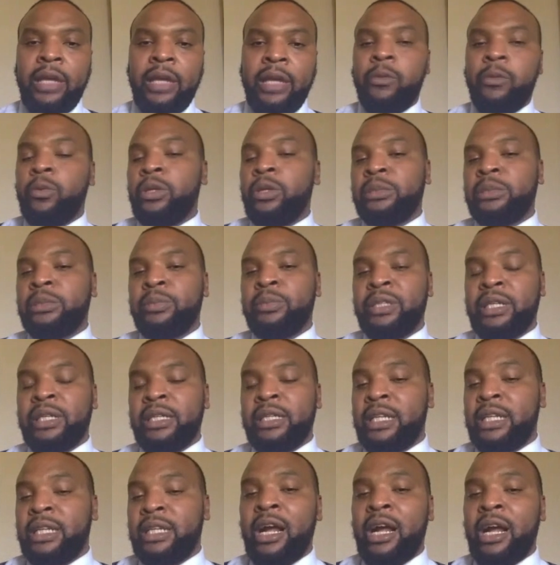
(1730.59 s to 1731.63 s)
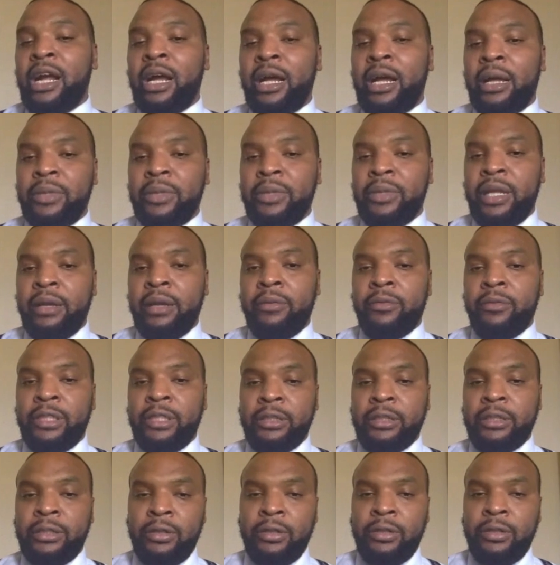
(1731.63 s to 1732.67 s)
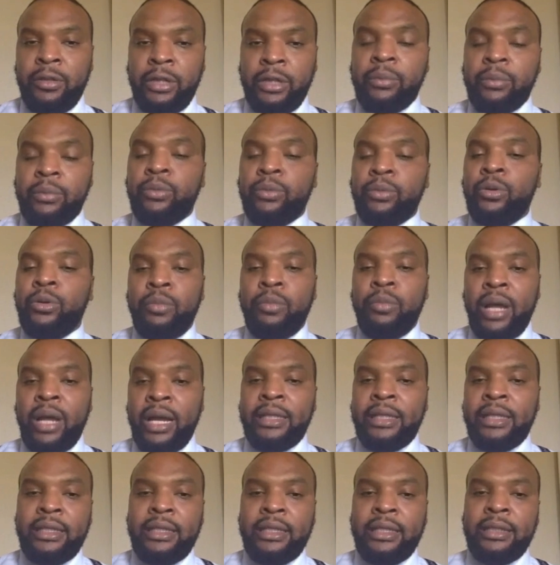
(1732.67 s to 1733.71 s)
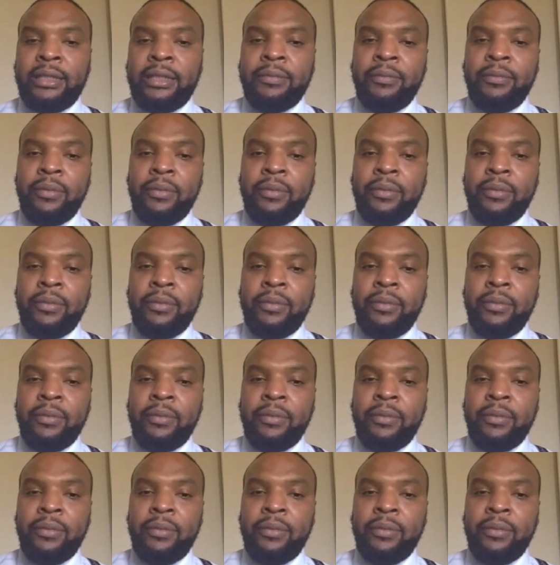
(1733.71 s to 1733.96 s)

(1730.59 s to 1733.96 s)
Well, it's because that liberal-minded,